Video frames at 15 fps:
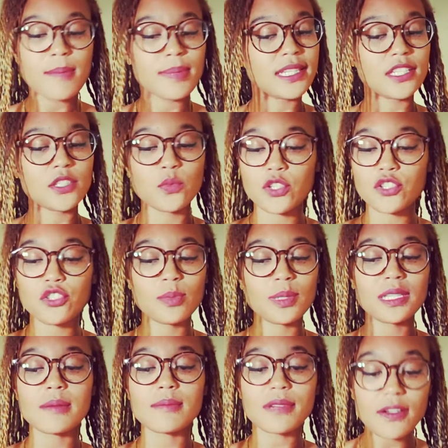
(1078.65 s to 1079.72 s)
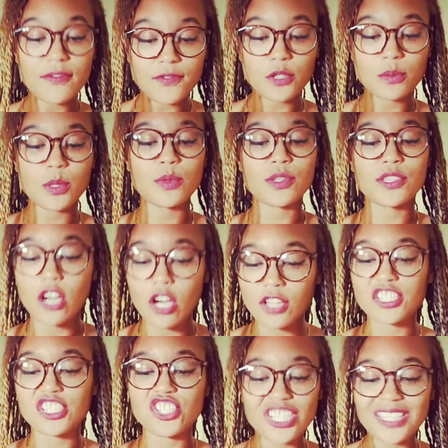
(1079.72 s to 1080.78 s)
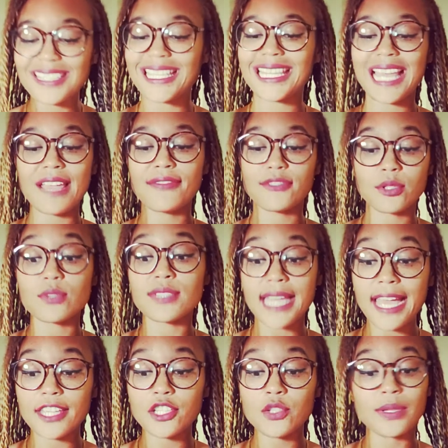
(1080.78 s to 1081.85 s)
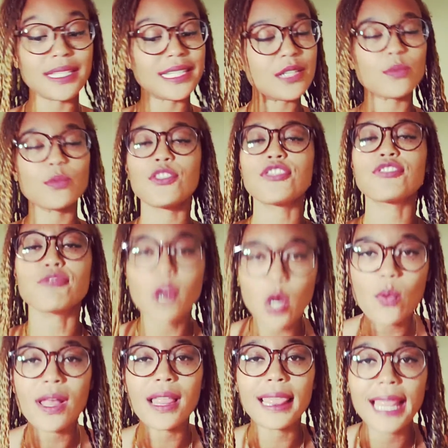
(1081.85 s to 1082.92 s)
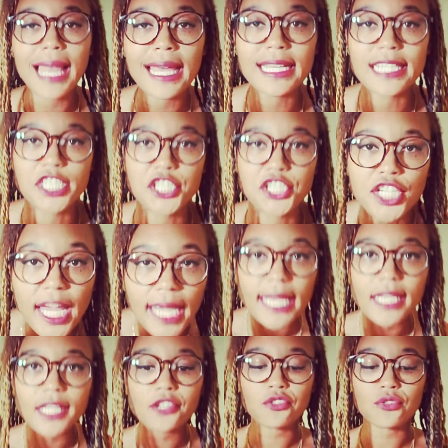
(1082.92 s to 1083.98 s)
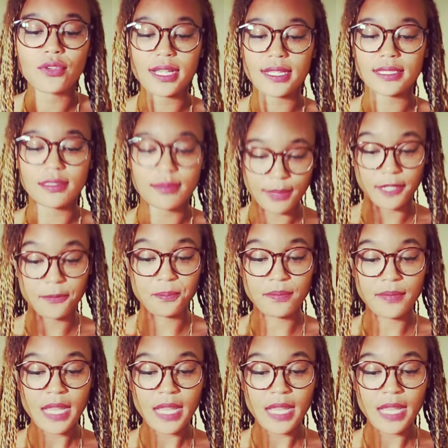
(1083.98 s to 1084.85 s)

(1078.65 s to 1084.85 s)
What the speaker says: Because once you become comfortable all the shit that life throws at you, and it will throw a lot of shit, trust me,